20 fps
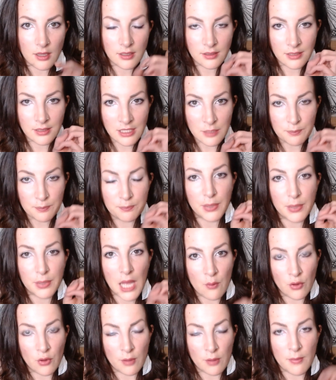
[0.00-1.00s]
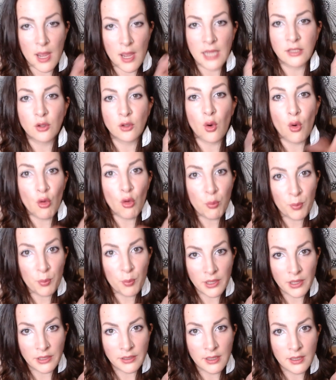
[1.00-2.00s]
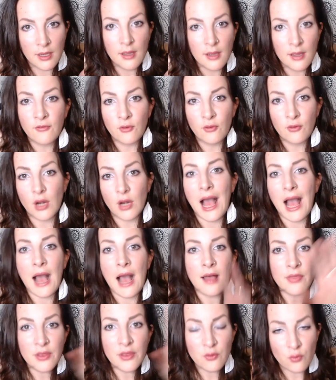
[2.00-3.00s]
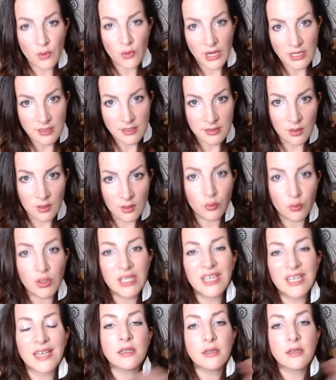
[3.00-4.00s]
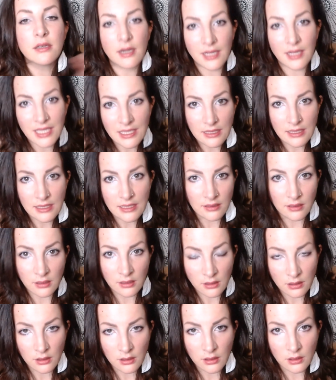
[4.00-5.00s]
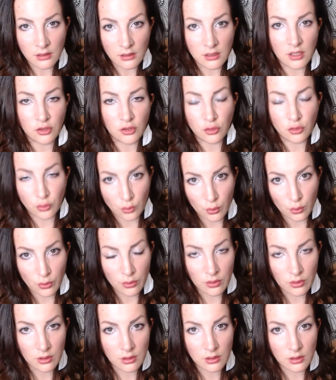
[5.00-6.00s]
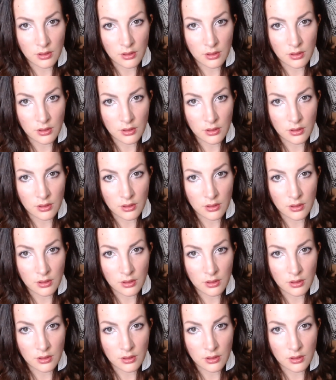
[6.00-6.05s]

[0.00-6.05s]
keep our mind open for other ways that we can read this truth.